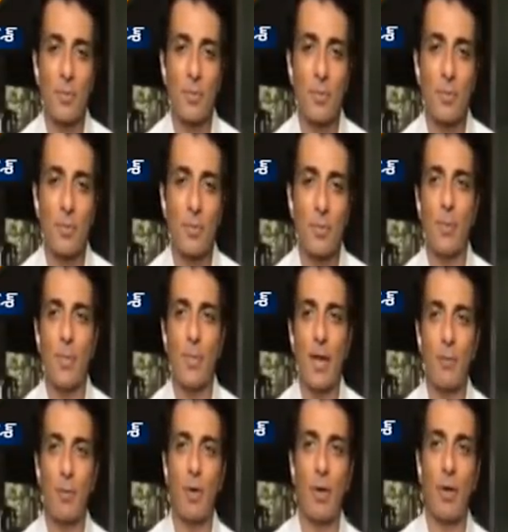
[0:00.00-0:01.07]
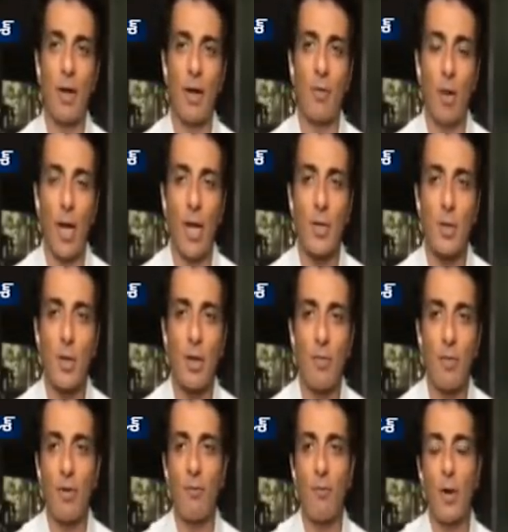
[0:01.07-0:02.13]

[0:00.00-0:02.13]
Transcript: one example that I would like to give.